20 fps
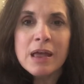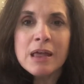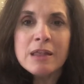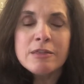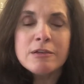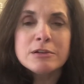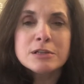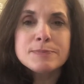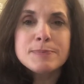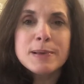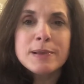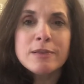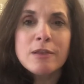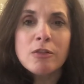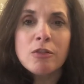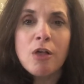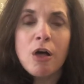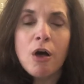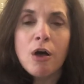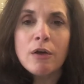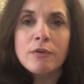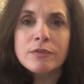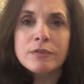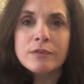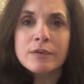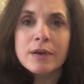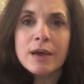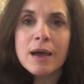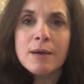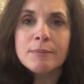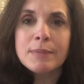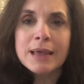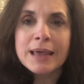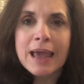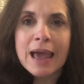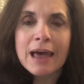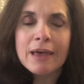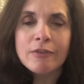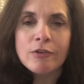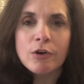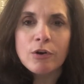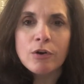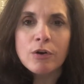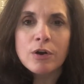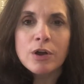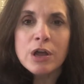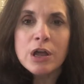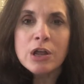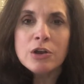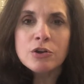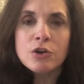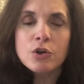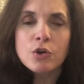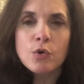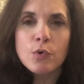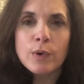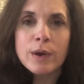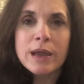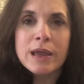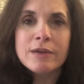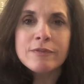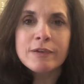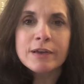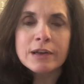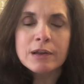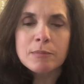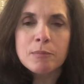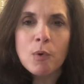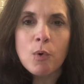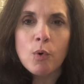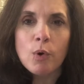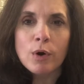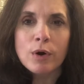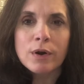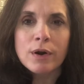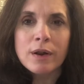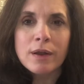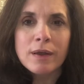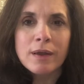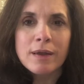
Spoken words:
There's been the loss to come together, to grieve and to mourn.